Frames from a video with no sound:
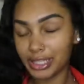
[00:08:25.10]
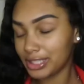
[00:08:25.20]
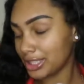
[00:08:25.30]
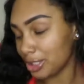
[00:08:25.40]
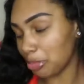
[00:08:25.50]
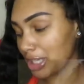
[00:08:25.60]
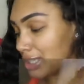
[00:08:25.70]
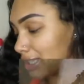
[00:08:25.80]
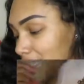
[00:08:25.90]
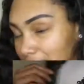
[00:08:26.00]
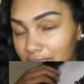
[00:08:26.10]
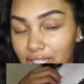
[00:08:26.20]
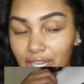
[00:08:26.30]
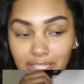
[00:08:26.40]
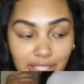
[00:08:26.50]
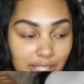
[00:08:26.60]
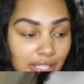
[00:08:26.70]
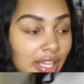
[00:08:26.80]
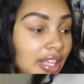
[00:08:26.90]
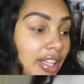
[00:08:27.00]
it's just a basic t-shirt. I needed
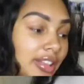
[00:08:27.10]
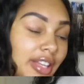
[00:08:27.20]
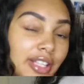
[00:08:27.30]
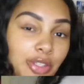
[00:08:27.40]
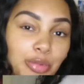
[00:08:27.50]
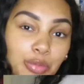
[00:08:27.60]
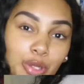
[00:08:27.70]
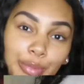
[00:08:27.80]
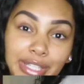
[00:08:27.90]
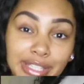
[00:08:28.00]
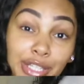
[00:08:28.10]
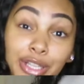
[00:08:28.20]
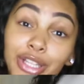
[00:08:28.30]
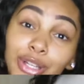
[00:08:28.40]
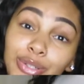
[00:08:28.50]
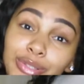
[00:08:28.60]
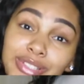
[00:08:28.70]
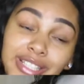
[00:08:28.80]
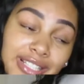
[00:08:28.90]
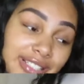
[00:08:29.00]
like a little bit more basic clothes
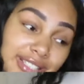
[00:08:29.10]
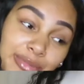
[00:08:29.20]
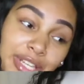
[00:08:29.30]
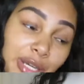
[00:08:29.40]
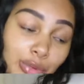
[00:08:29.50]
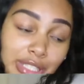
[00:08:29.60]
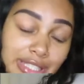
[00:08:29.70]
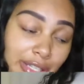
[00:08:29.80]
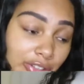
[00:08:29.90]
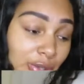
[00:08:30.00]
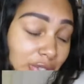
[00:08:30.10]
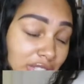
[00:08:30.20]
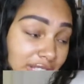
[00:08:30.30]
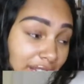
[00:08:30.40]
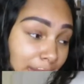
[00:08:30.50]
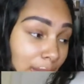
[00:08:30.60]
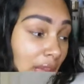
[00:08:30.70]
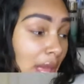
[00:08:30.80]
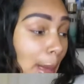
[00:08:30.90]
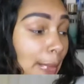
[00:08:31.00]
because I'm tired of wearing the same clothes all the time.
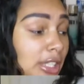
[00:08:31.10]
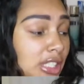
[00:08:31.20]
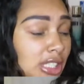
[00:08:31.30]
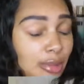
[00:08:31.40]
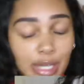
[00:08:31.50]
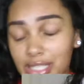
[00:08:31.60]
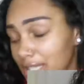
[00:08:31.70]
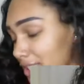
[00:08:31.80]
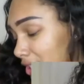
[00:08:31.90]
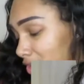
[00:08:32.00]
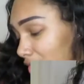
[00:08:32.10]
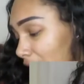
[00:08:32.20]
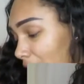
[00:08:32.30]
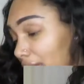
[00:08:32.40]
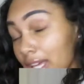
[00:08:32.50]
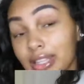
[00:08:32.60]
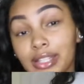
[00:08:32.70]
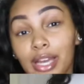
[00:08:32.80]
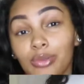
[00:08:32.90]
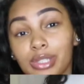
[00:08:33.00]
But it's just a basic t-shirt. I got
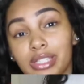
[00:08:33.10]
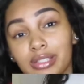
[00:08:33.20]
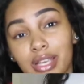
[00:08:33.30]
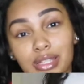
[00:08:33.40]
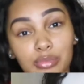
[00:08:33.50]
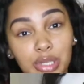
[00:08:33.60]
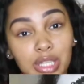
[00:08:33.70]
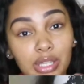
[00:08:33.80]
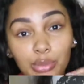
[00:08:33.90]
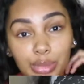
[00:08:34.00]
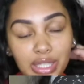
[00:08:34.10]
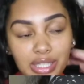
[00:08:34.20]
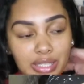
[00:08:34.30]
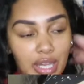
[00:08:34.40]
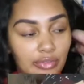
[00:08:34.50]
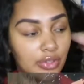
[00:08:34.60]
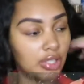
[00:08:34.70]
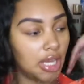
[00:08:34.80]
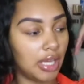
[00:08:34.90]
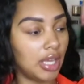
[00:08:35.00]
that one in a size medium because I feel
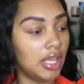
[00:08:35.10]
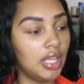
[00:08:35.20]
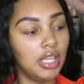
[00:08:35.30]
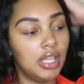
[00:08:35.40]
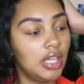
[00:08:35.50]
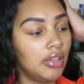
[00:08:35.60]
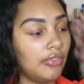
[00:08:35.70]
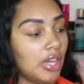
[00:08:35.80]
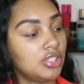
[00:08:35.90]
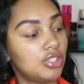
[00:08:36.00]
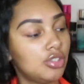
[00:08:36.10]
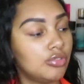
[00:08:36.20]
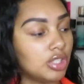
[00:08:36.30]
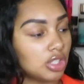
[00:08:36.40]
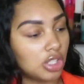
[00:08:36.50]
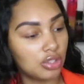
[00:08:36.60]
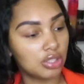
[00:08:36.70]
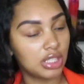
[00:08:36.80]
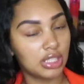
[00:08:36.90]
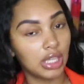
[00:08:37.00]
like Fashion Nova's
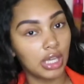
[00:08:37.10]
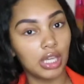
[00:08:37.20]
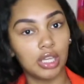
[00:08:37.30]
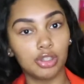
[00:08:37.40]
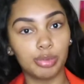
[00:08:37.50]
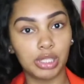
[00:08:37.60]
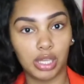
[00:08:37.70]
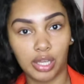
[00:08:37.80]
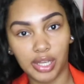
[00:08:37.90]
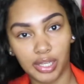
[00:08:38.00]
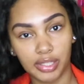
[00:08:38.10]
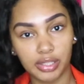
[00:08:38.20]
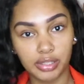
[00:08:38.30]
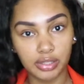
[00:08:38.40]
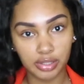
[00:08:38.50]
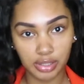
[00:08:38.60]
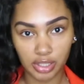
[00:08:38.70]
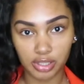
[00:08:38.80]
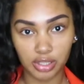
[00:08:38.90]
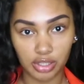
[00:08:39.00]
clothes that's like 100% cotton
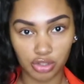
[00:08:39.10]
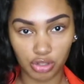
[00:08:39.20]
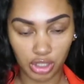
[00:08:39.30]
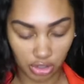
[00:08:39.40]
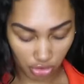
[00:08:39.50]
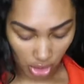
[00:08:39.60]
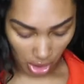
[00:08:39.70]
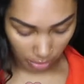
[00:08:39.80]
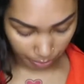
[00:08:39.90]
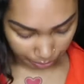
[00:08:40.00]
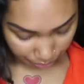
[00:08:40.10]
tends to shrink in the dryer.